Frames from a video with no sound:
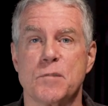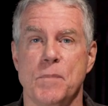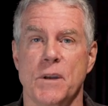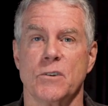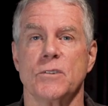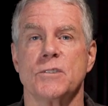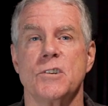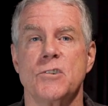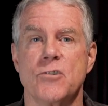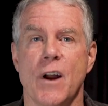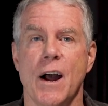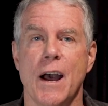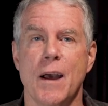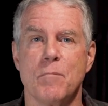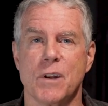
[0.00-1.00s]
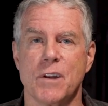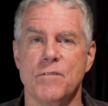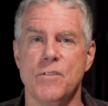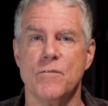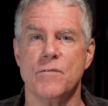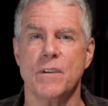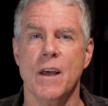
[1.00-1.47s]
spindle to dry, but
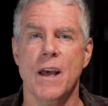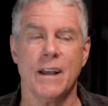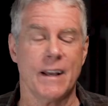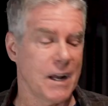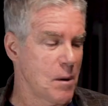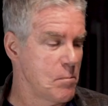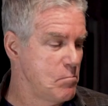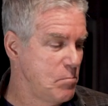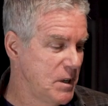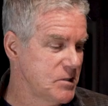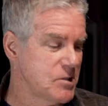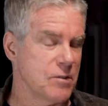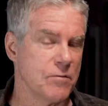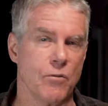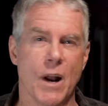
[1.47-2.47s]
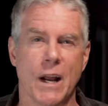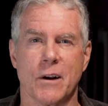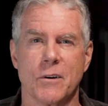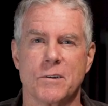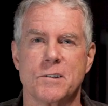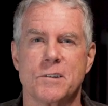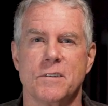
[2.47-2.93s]
if you've got a bunch of
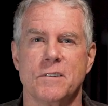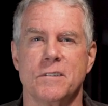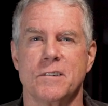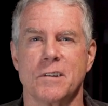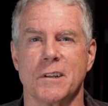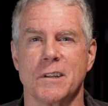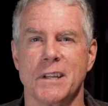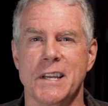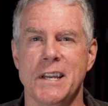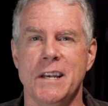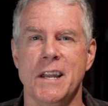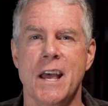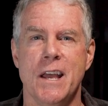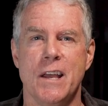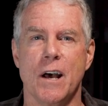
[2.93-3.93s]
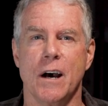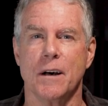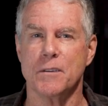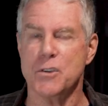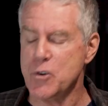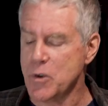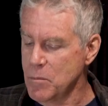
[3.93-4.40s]
records to clean,
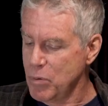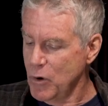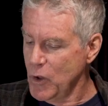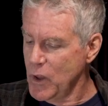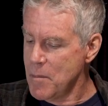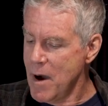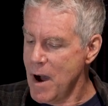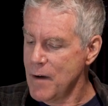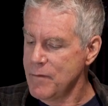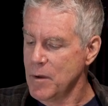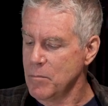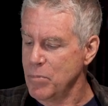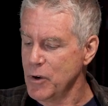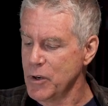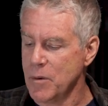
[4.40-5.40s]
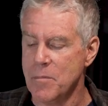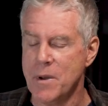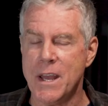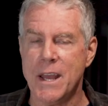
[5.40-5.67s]
you can pull them off and put them